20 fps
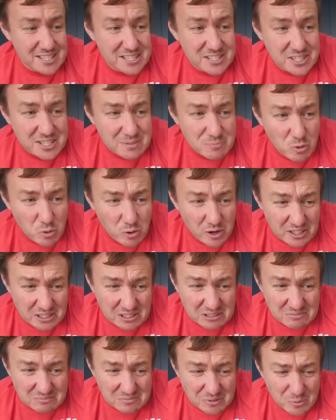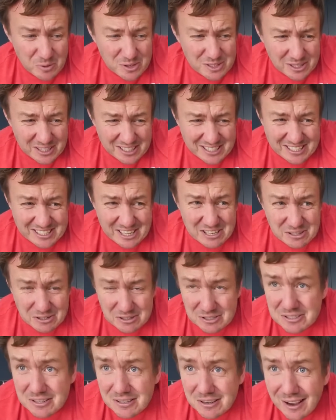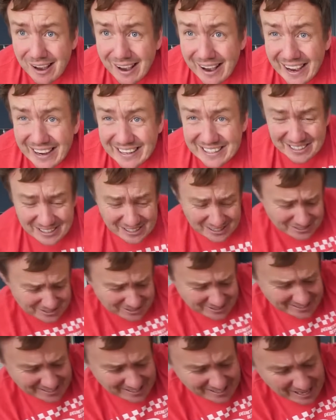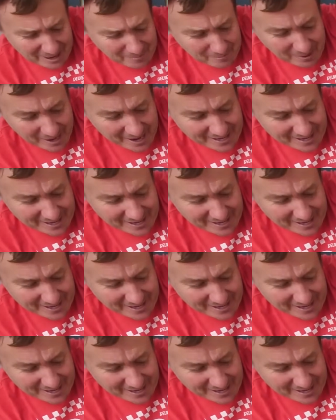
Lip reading: is just more like, almost like scissors. You could just clamp